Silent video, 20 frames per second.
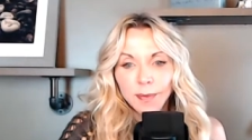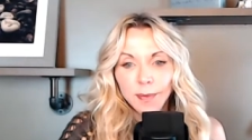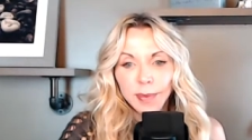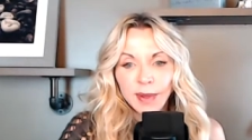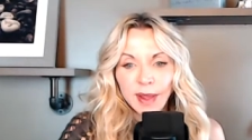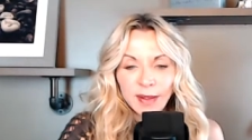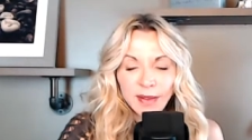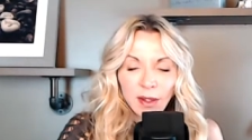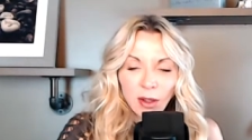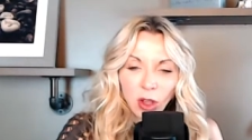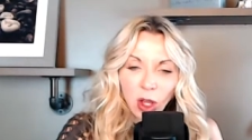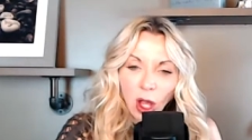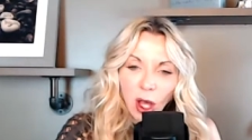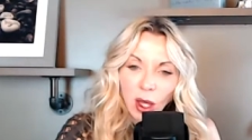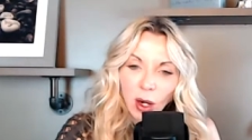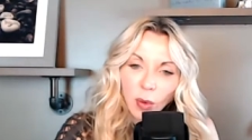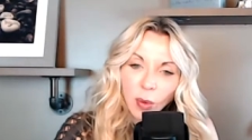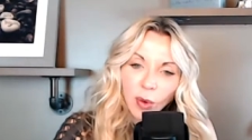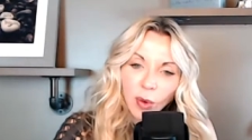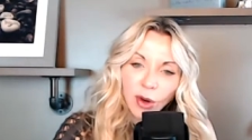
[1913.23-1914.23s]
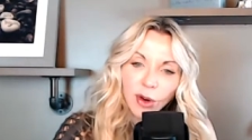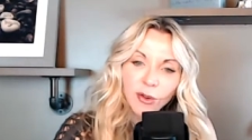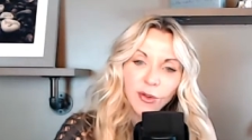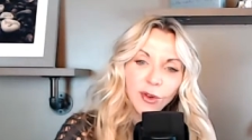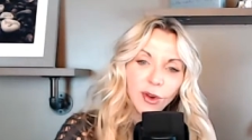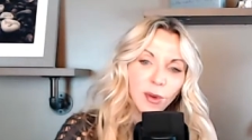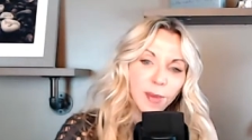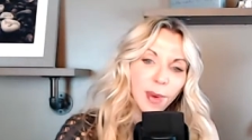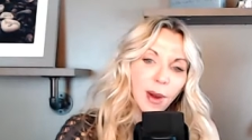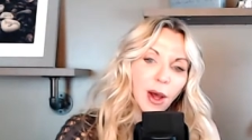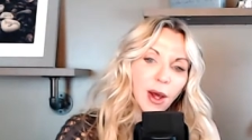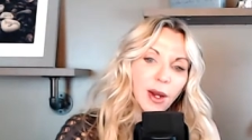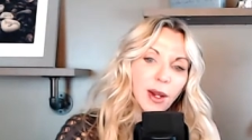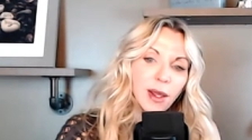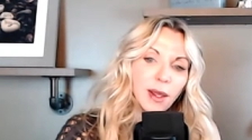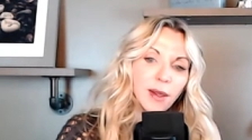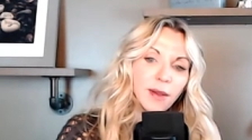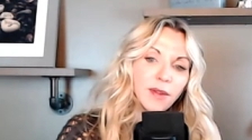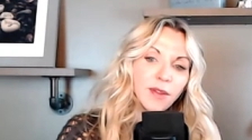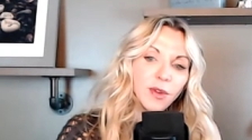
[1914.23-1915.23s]
But that's a lot of work for your
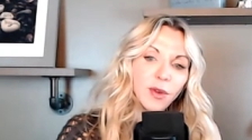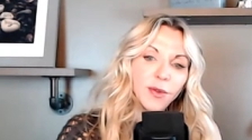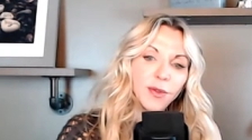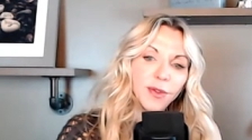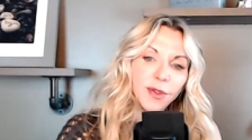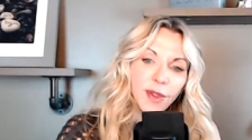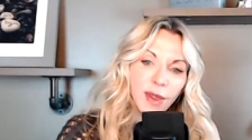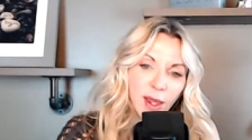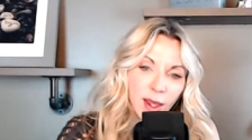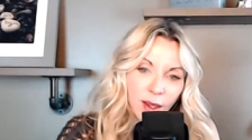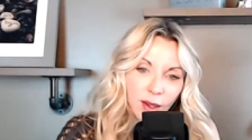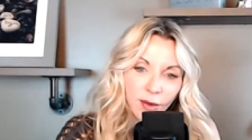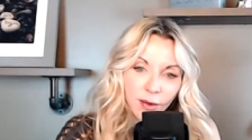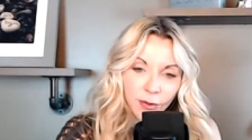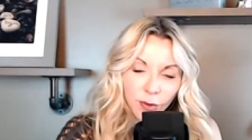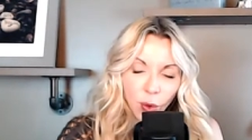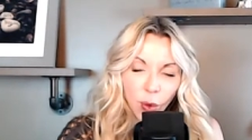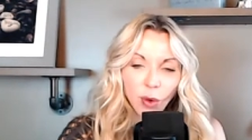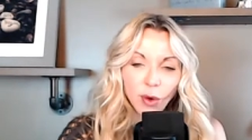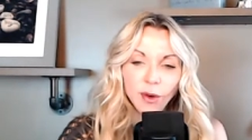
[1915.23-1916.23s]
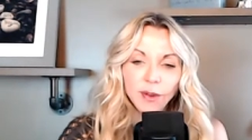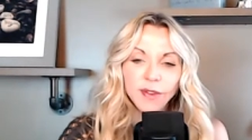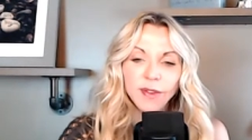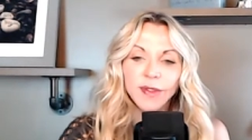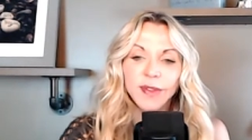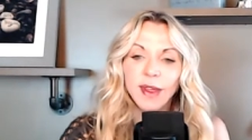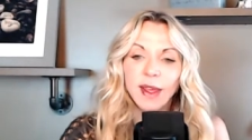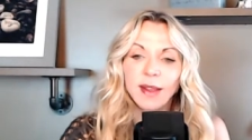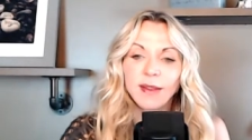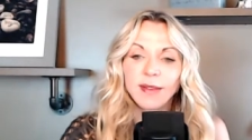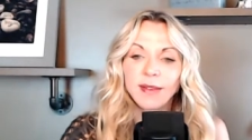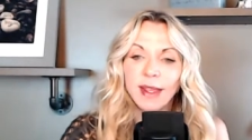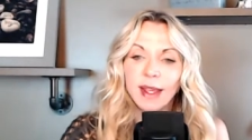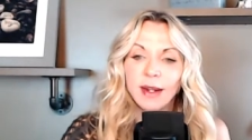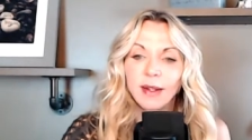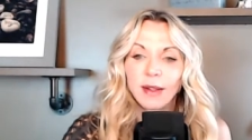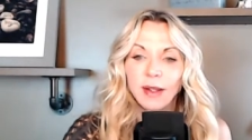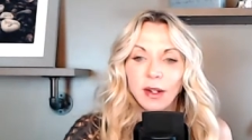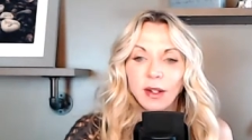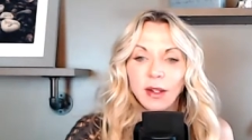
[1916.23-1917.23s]
body. So, if of course, things
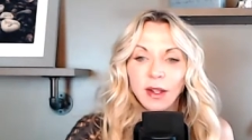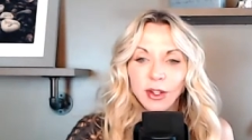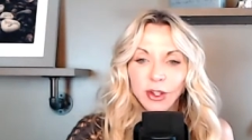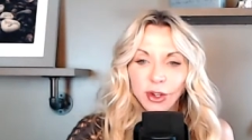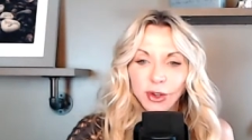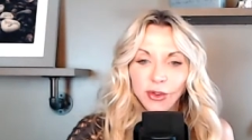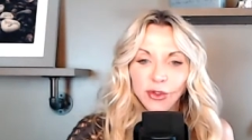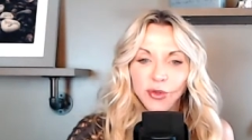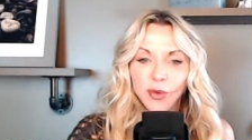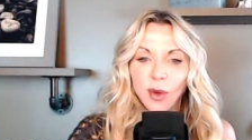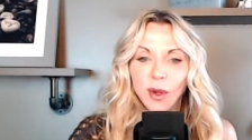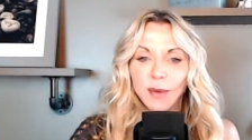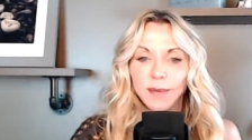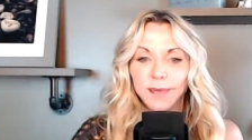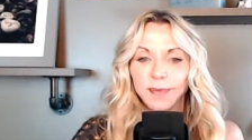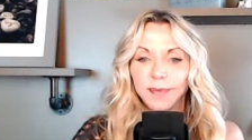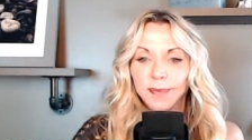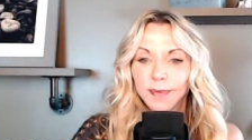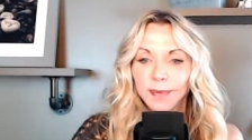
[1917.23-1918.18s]
get a little unusual.